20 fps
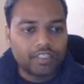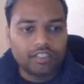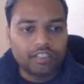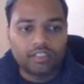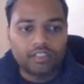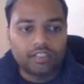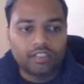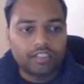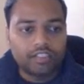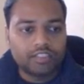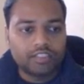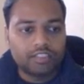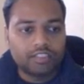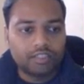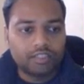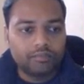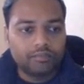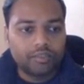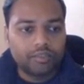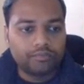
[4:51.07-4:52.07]
Let's
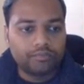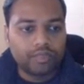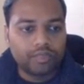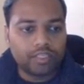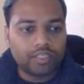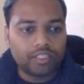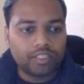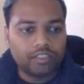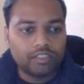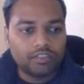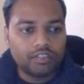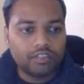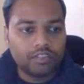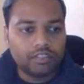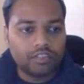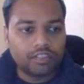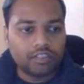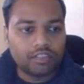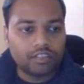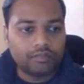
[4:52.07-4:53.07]
jump on plugin.
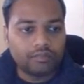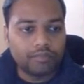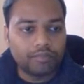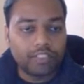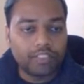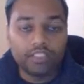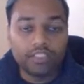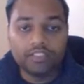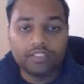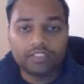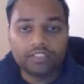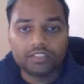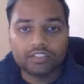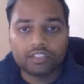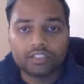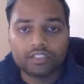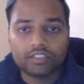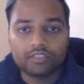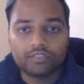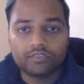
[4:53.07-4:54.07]
Plugin is a
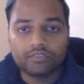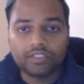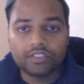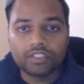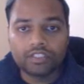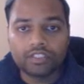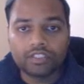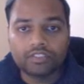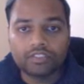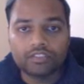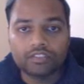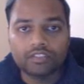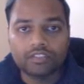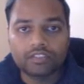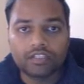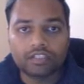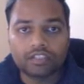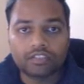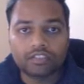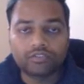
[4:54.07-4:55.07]
section which is
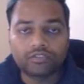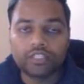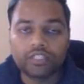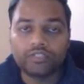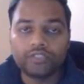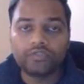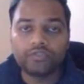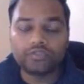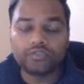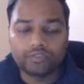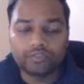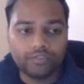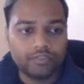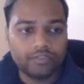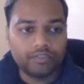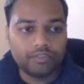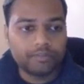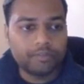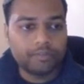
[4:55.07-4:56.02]
quite useful